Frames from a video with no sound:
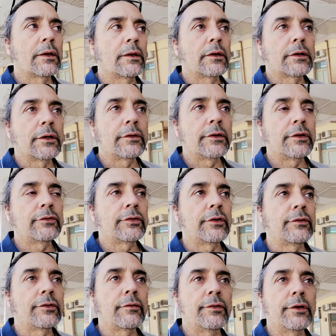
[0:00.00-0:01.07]
uh,
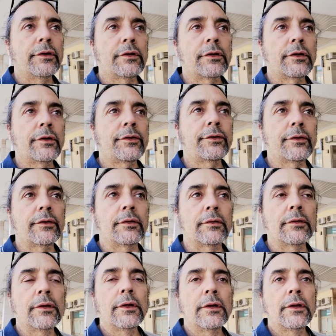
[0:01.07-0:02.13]
conditions of the earth,
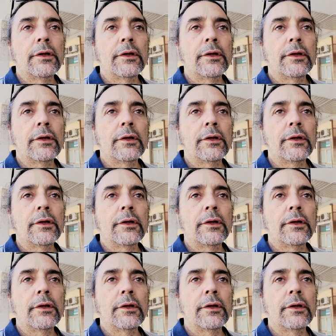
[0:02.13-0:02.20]
uh,